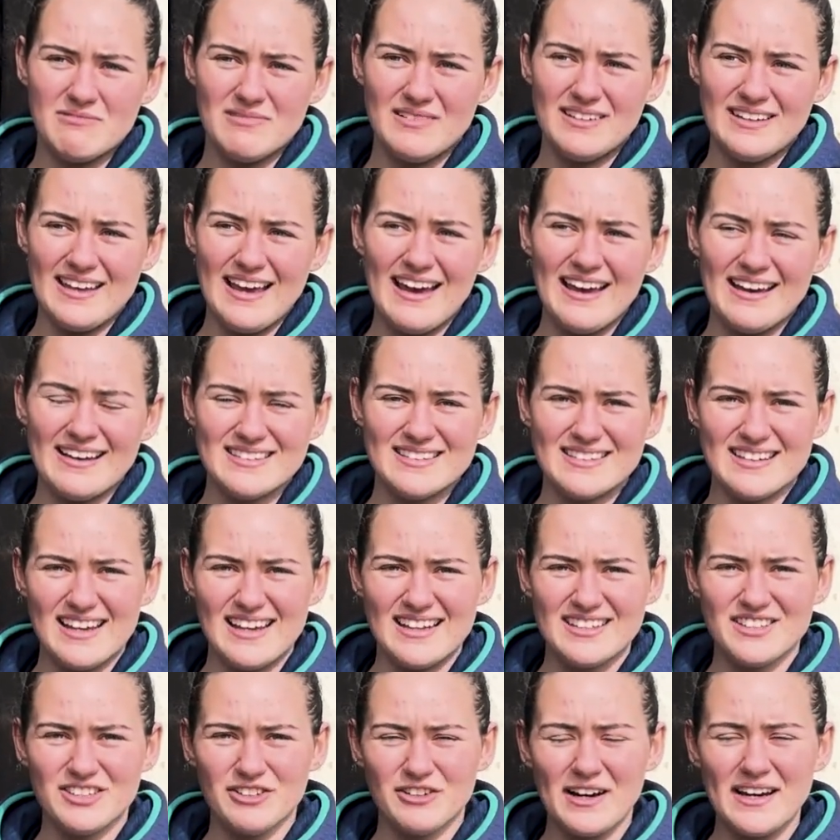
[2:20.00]

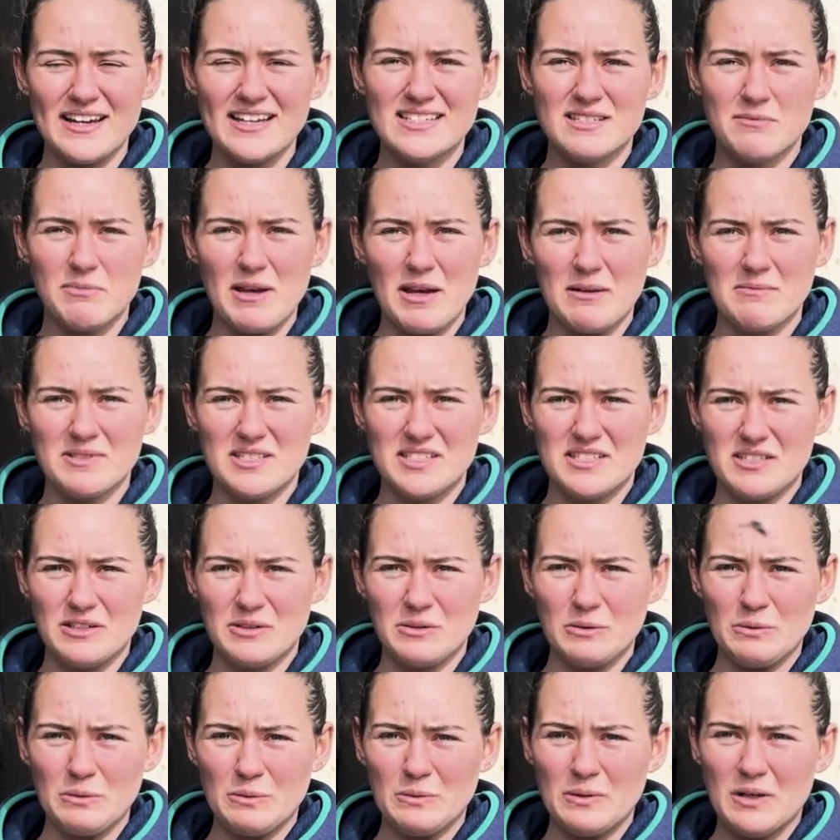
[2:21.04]
it's great to be able to
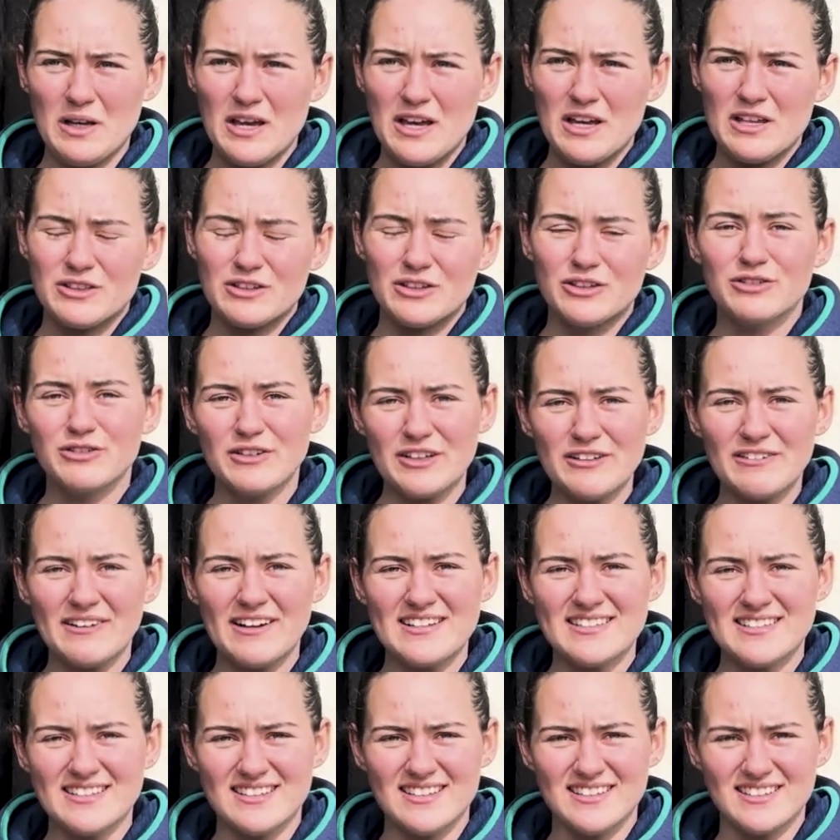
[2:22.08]
do the 3
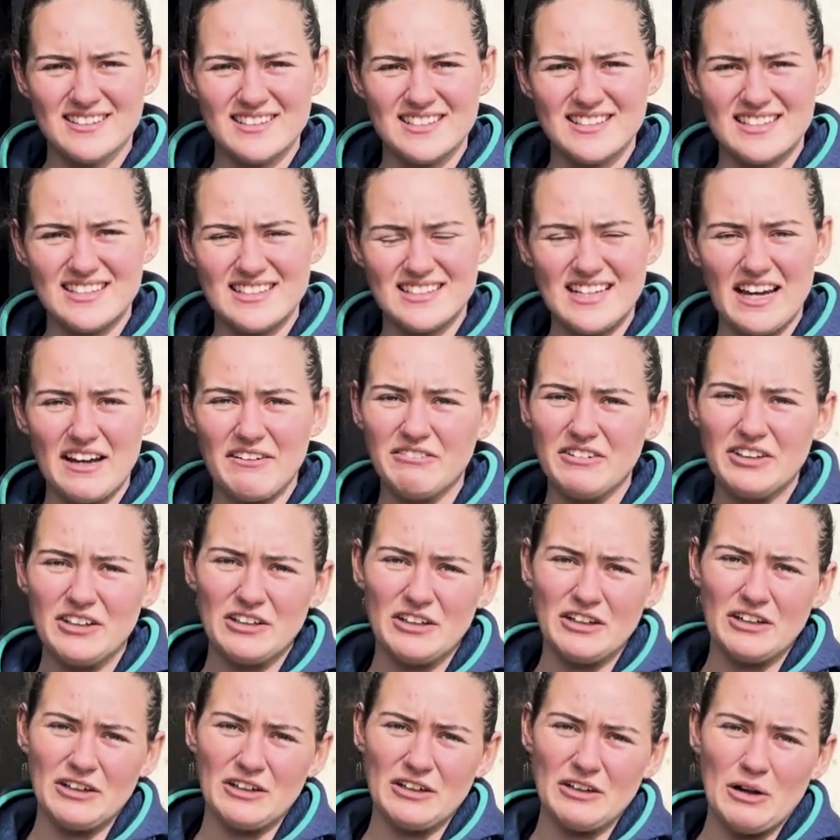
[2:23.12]
races because you definitely
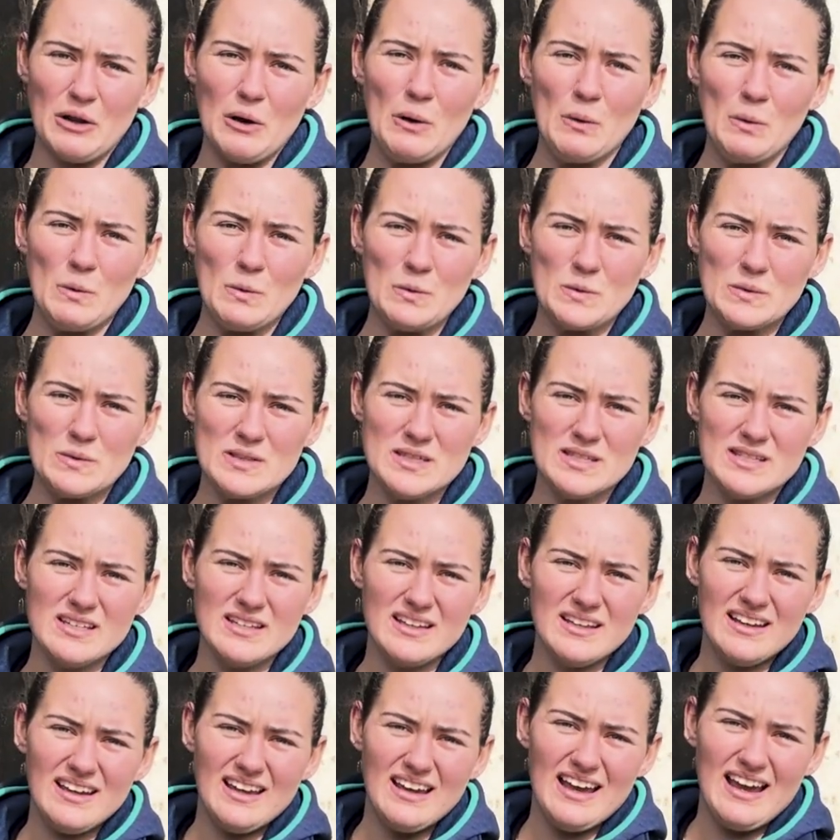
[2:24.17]
learn loads
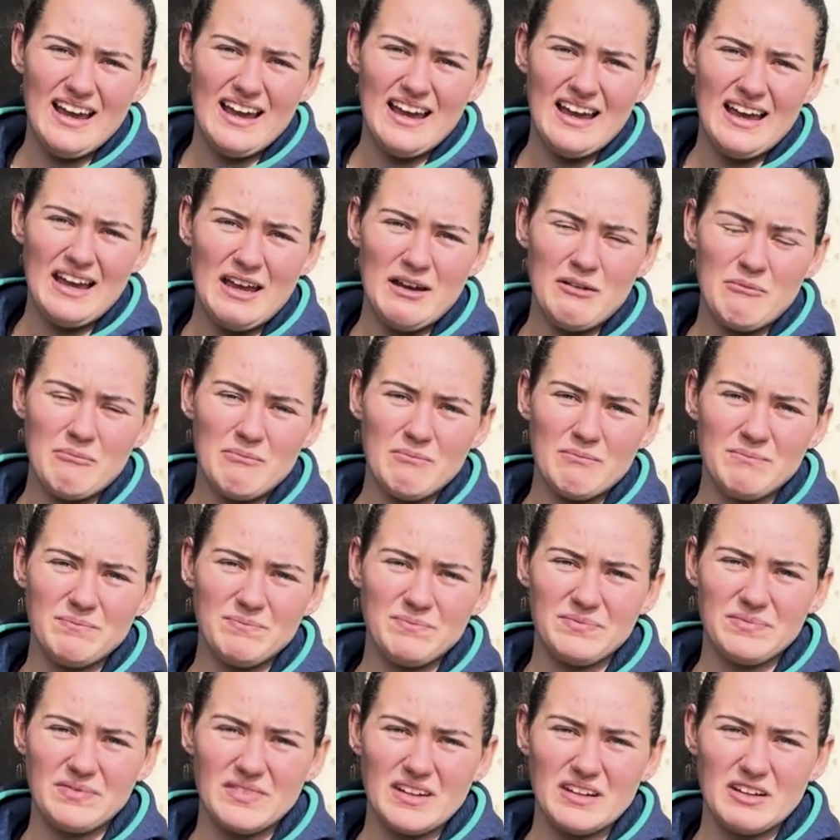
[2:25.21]

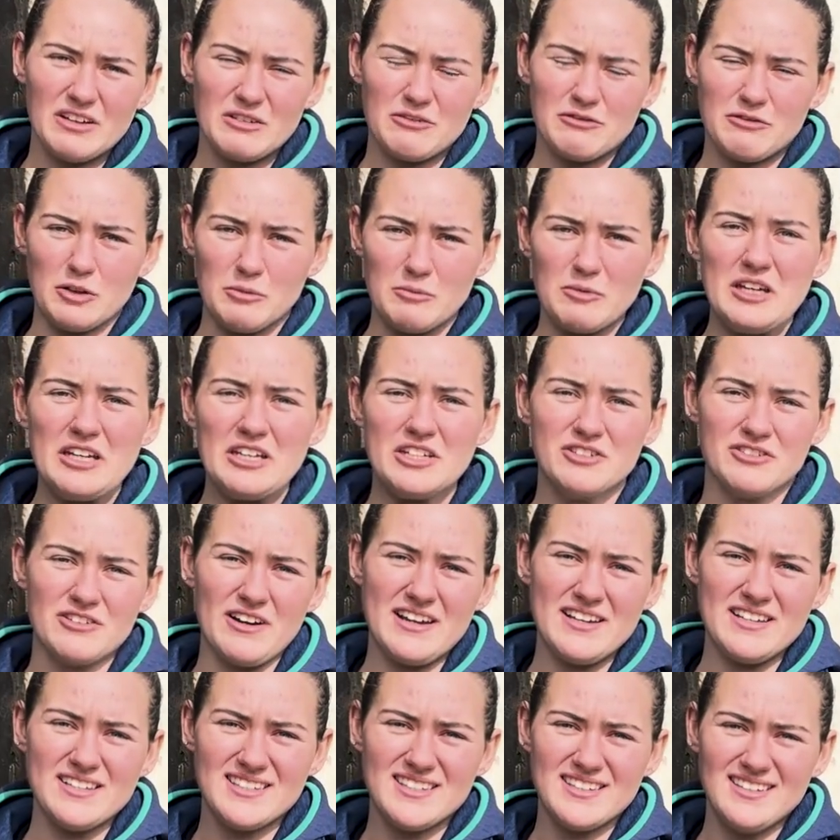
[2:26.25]
from each
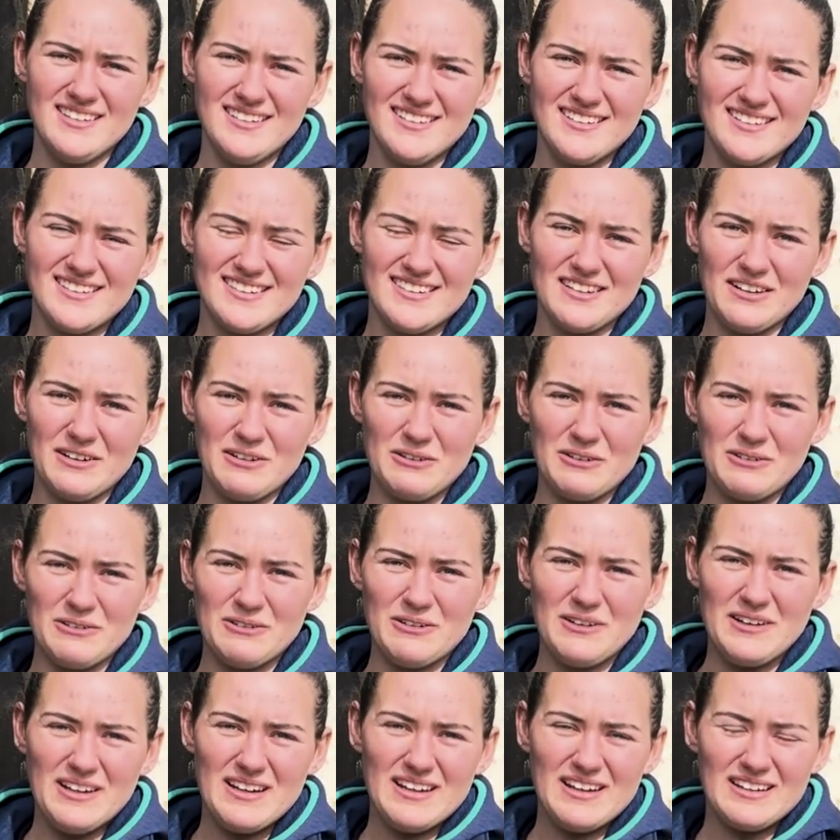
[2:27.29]
race. So
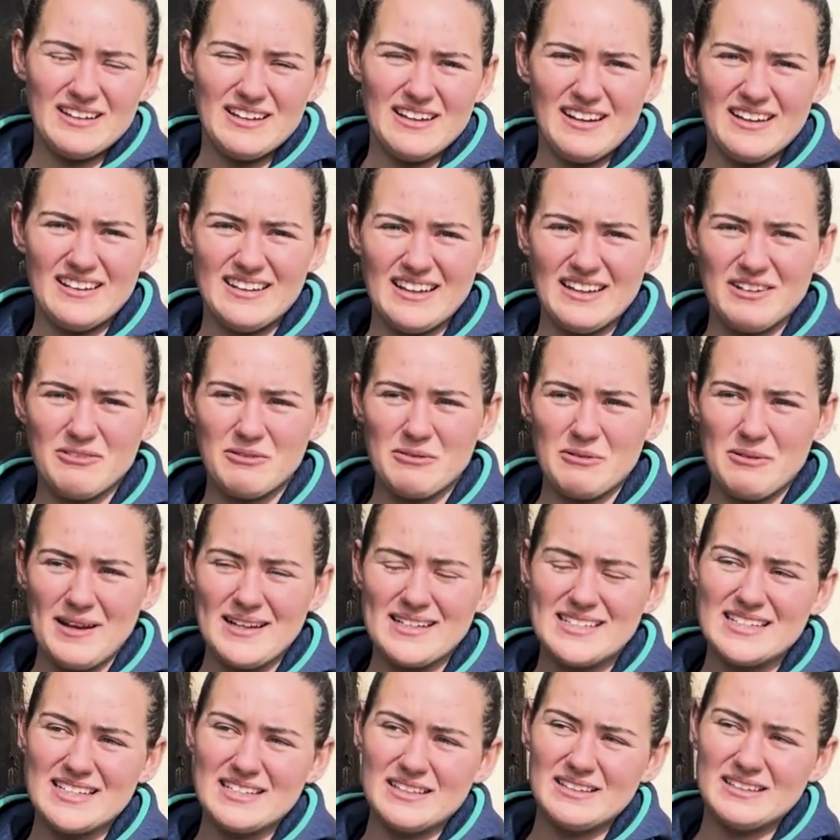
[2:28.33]
I think we
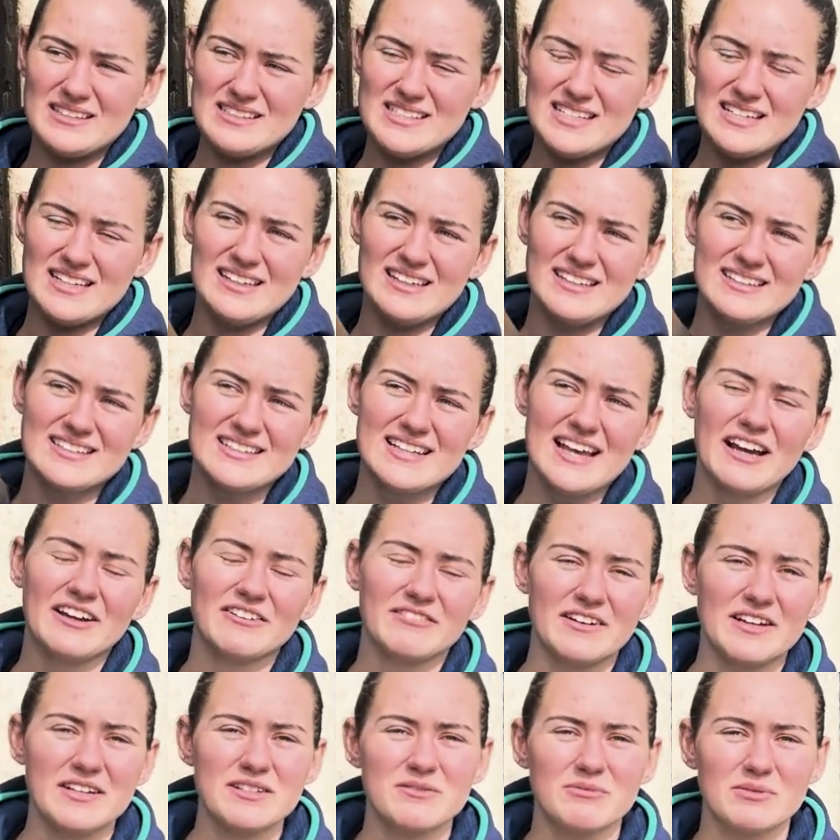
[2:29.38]
went into the second
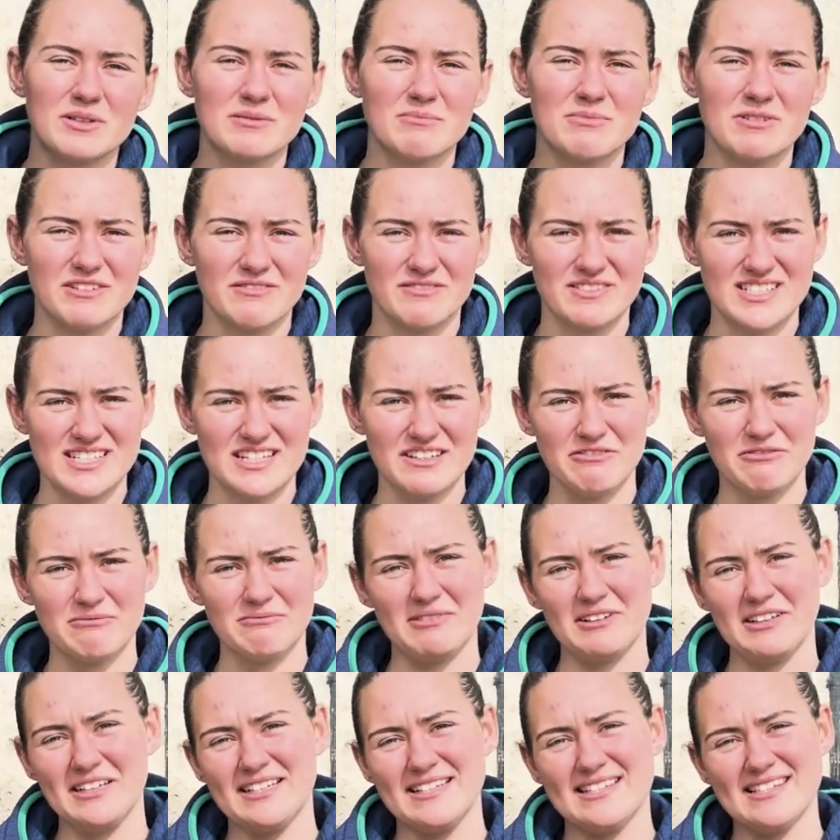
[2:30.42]
race with a bit of a different
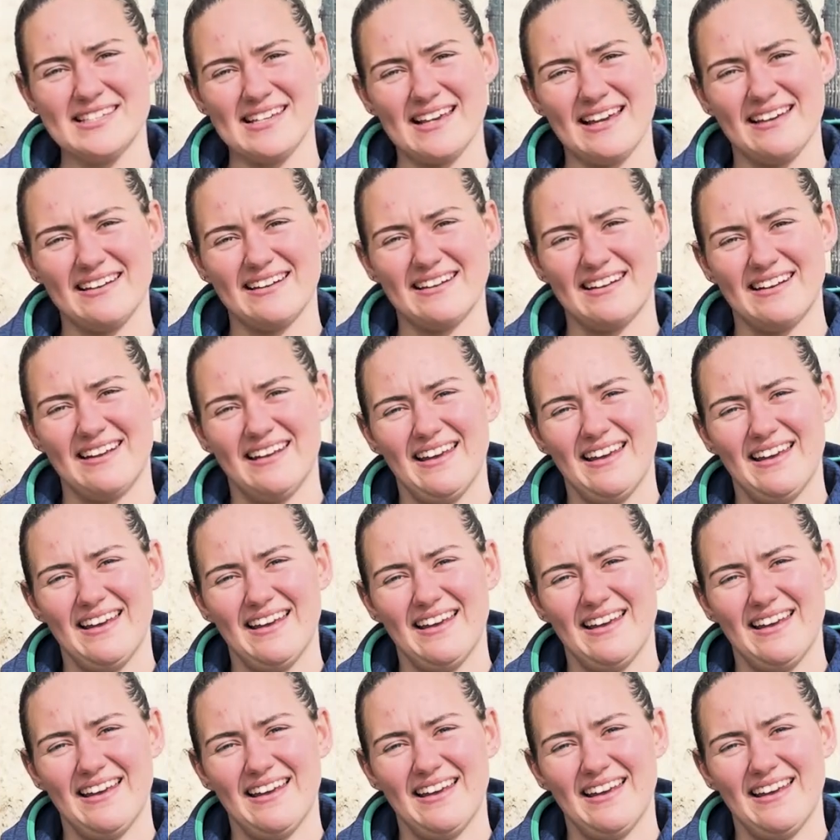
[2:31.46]
mindset.